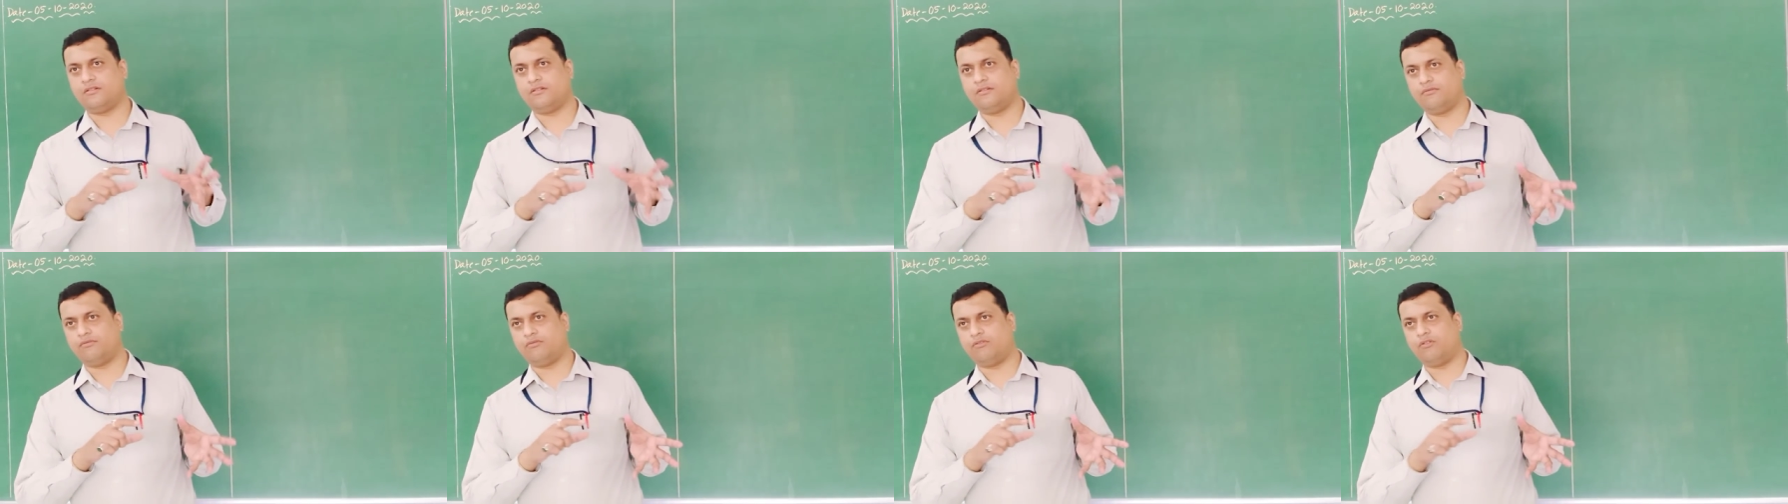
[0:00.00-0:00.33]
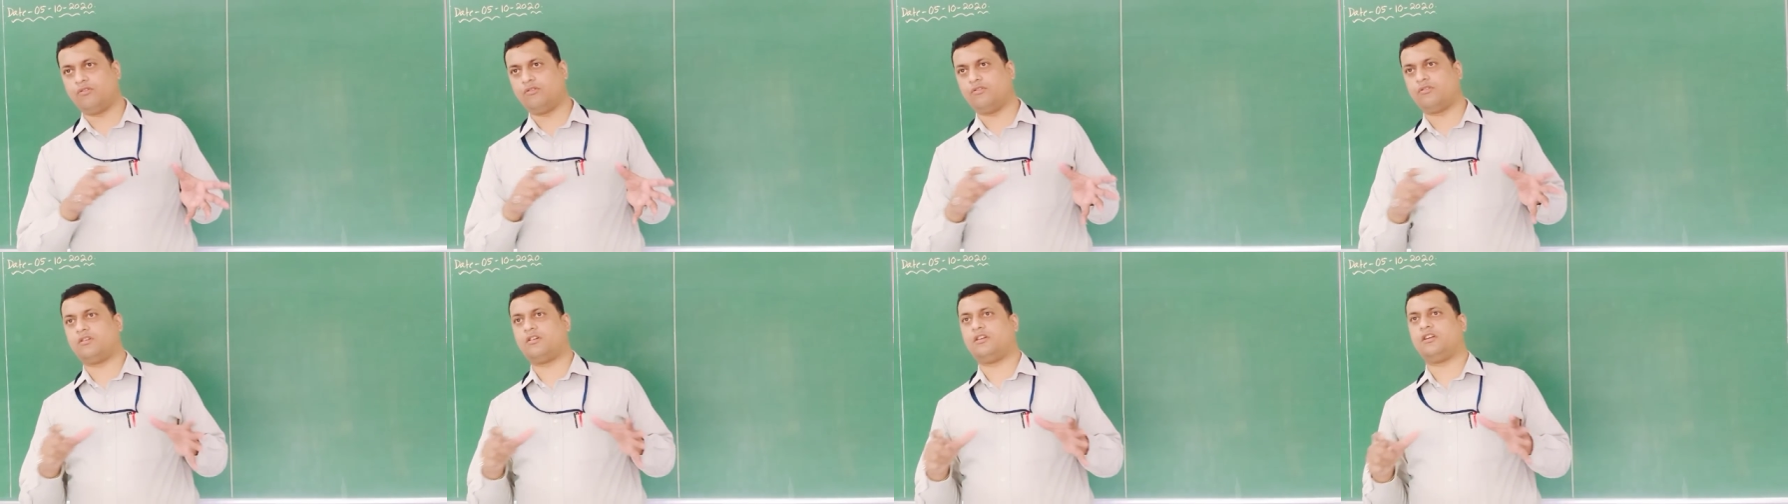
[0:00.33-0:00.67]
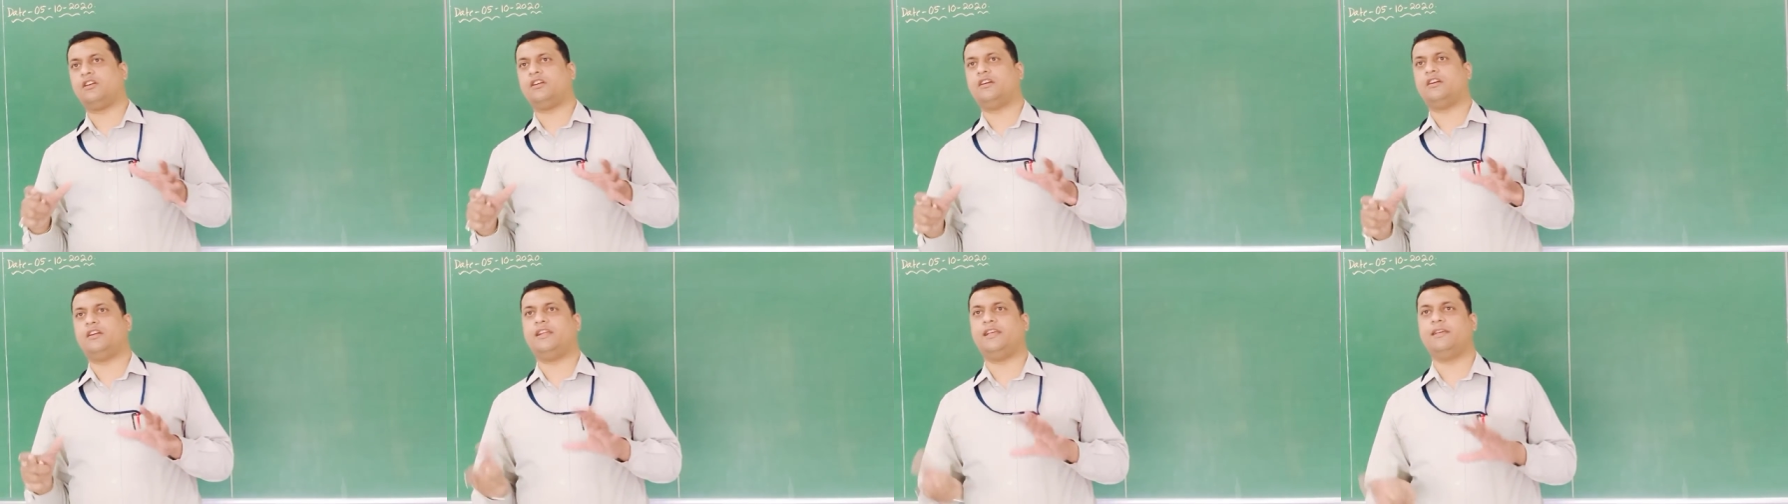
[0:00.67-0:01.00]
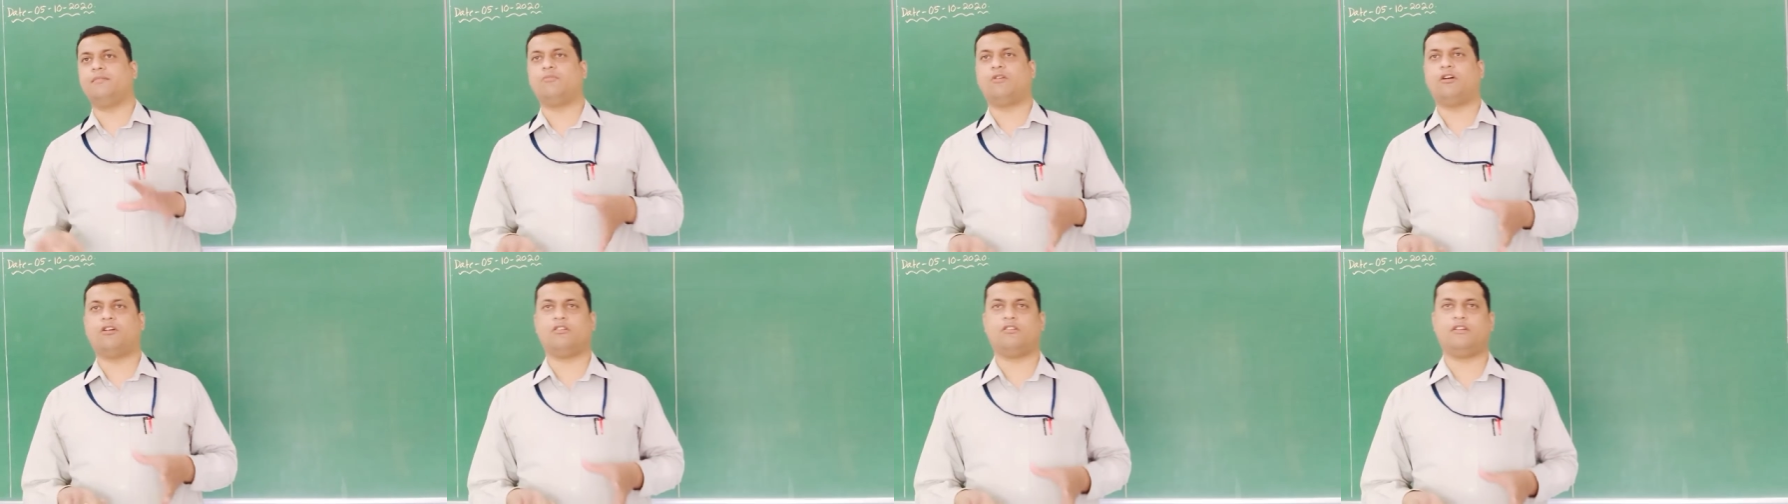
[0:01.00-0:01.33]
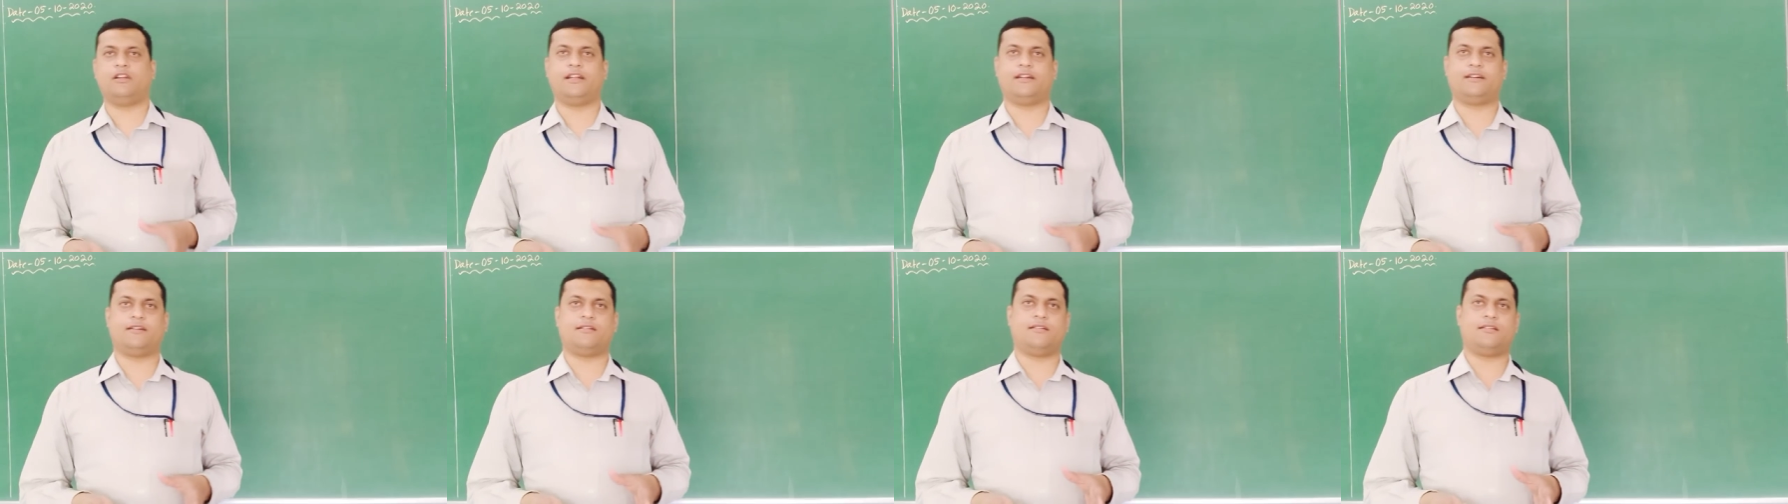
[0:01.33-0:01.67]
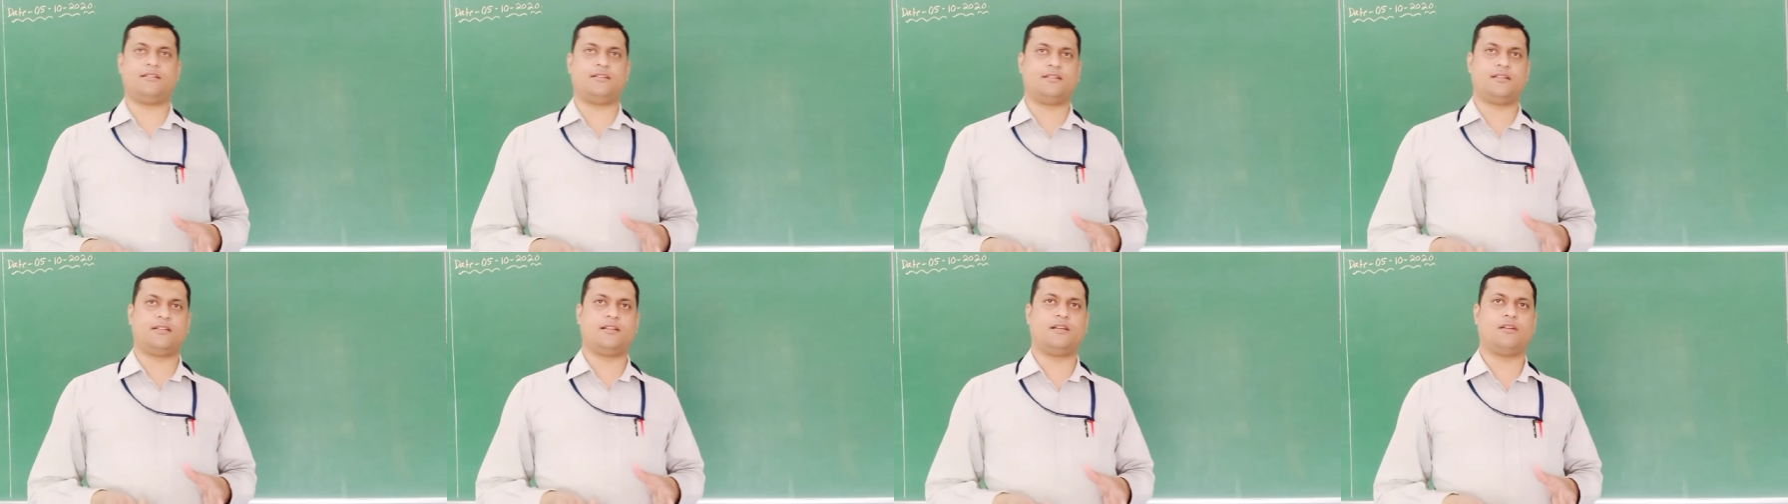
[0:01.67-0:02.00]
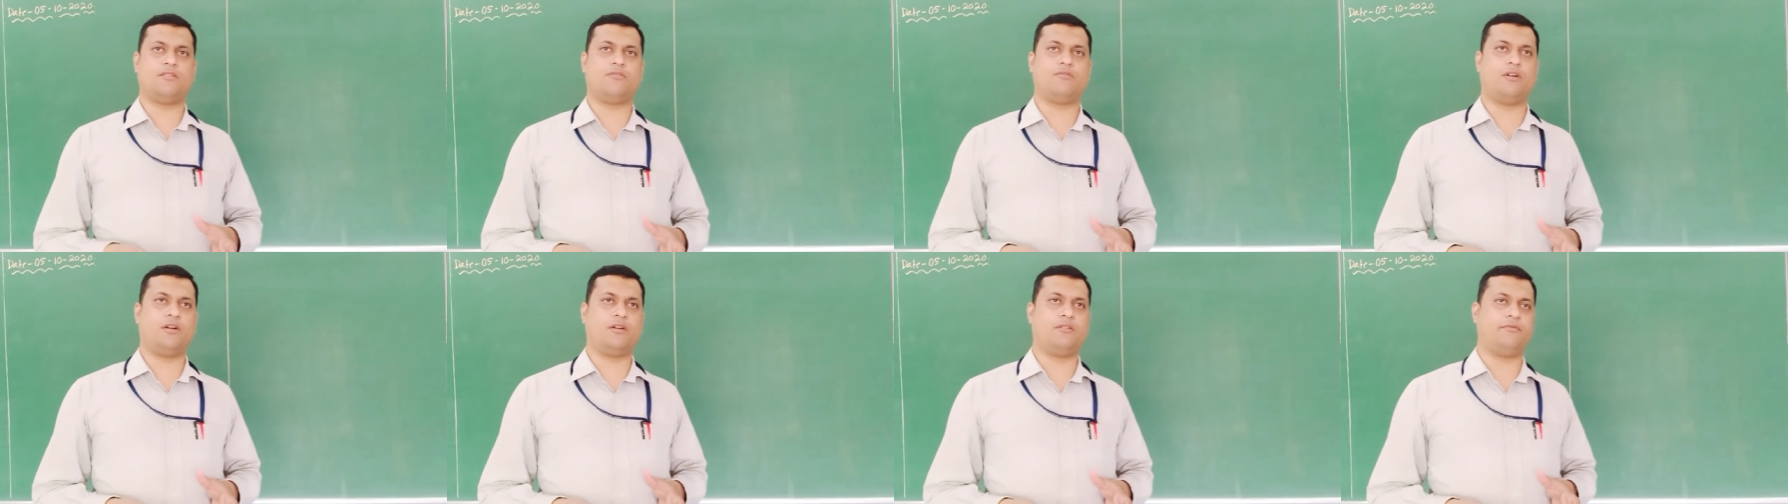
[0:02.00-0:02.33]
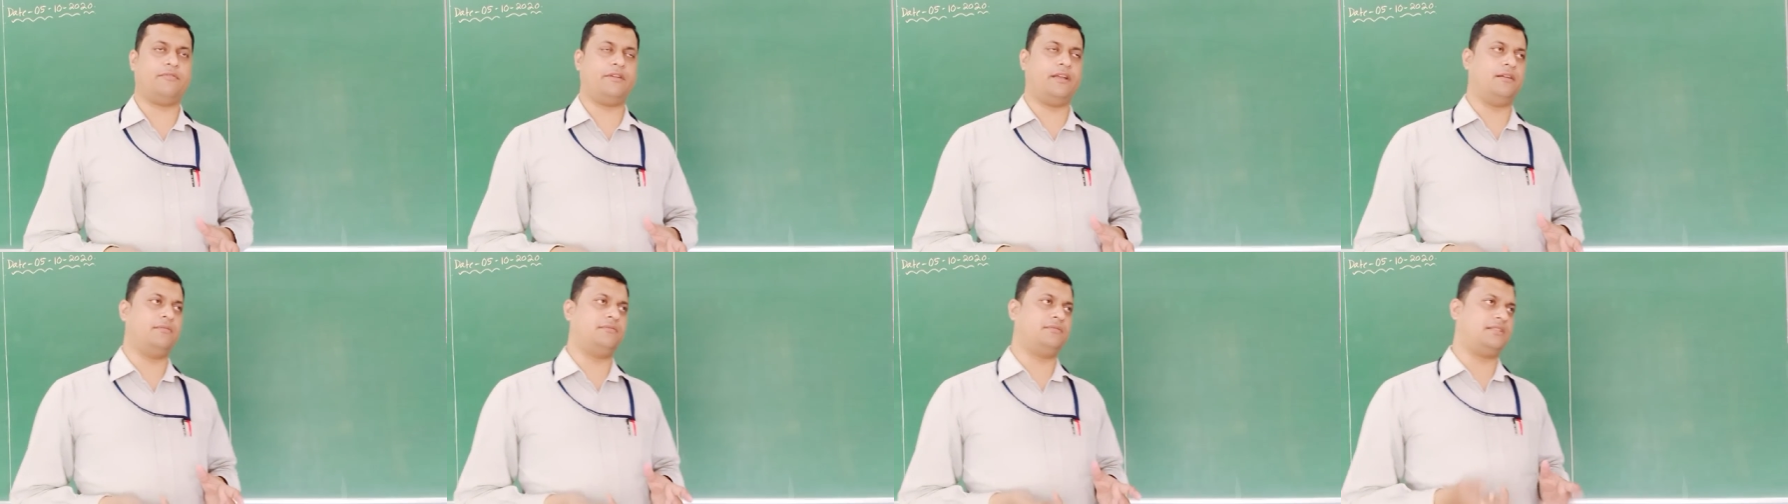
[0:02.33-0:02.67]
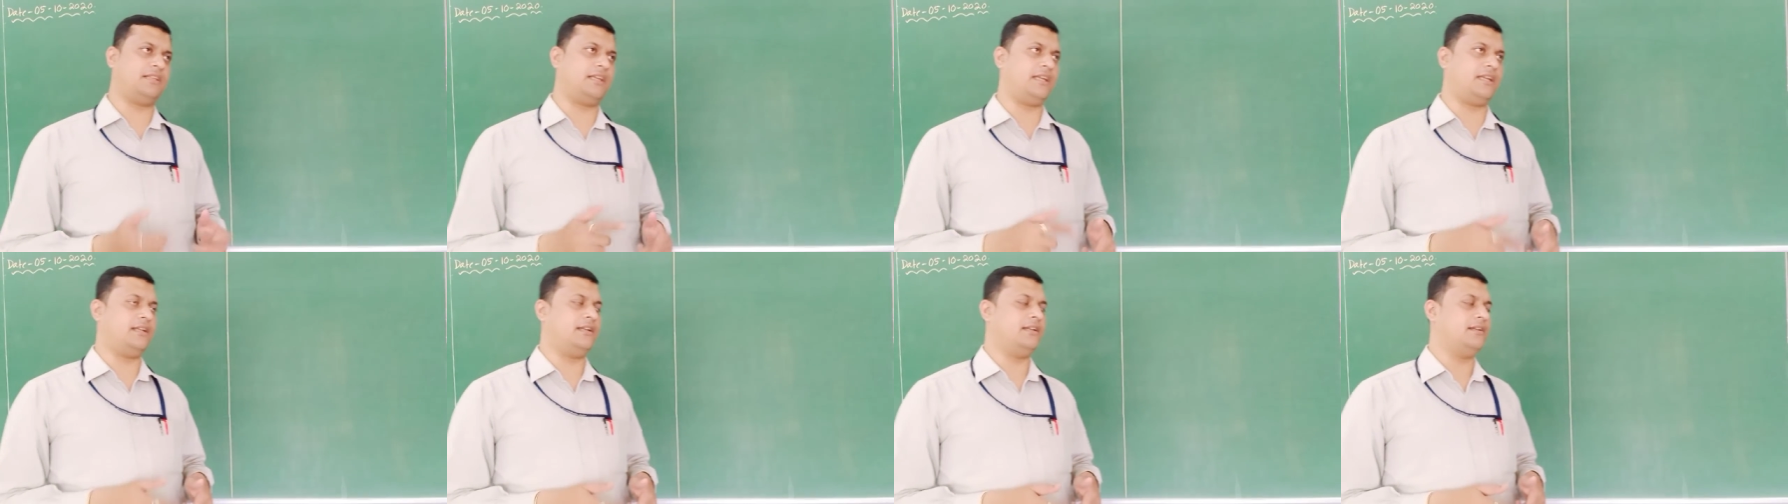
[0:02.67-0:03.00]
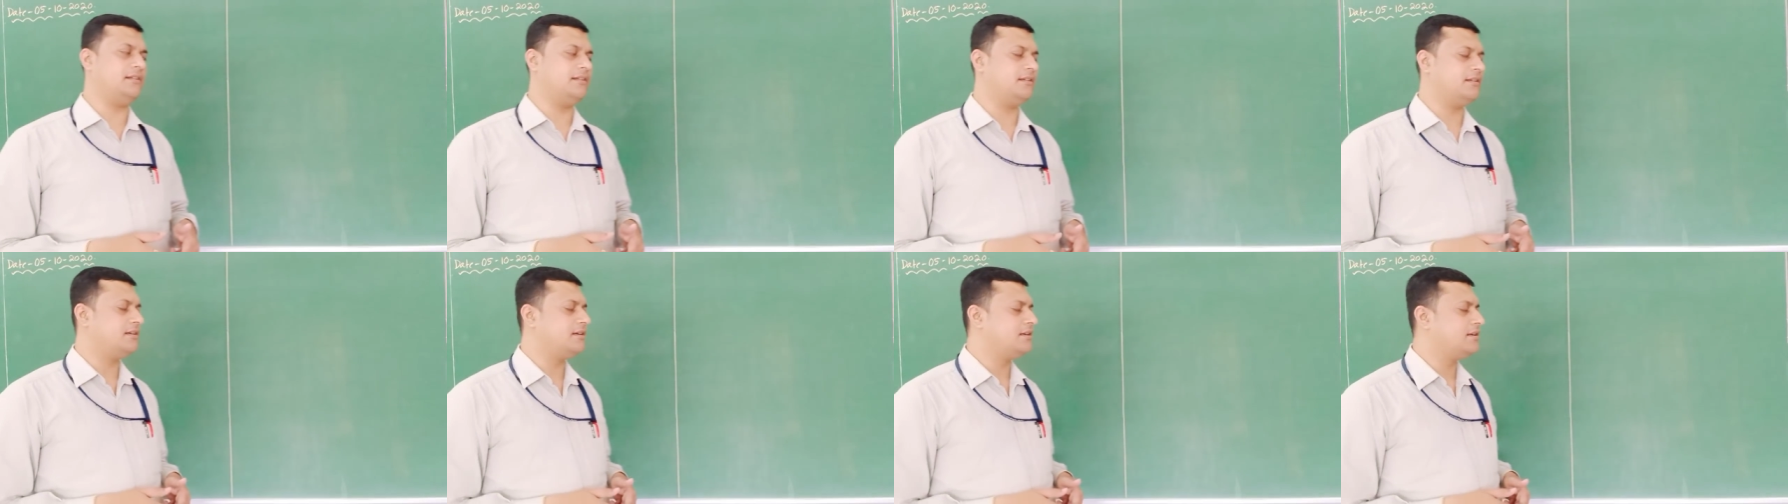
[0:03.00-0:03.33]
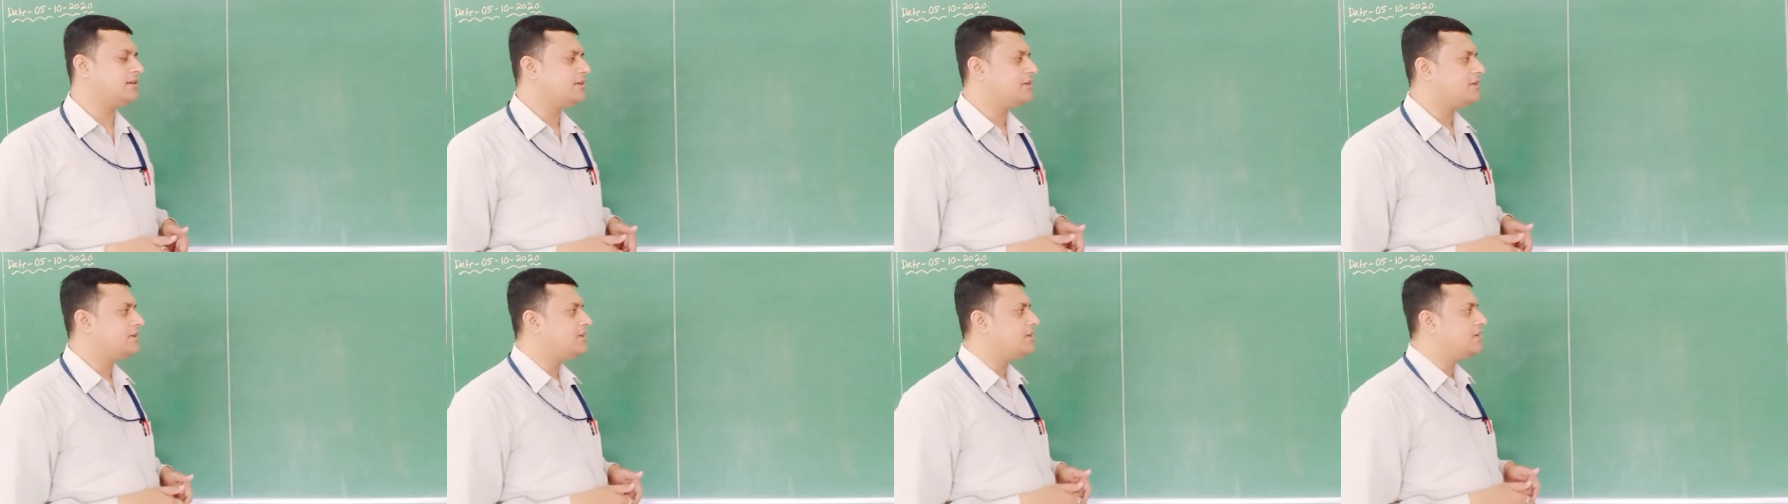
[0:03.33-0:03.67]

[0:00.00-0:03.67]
four demodulators, what we have seen,